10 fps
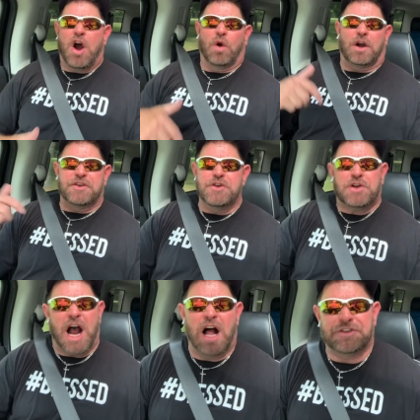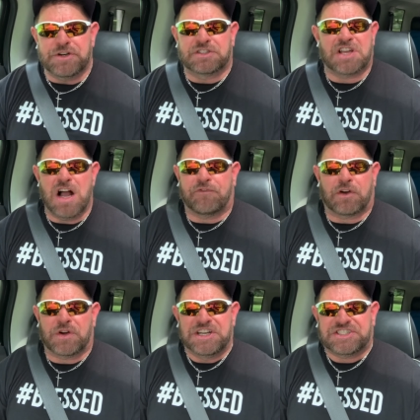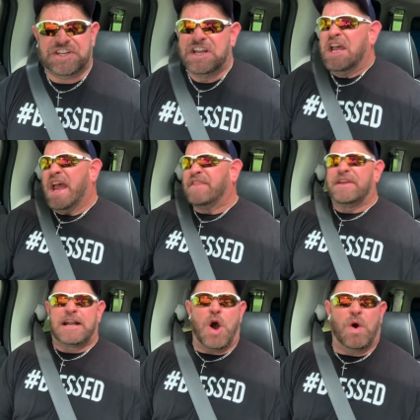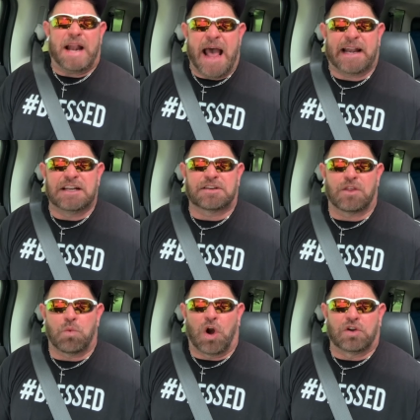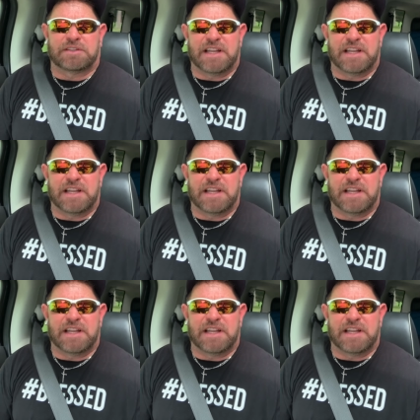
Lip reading: Or are you calling yourself a Christian and then going out into the world and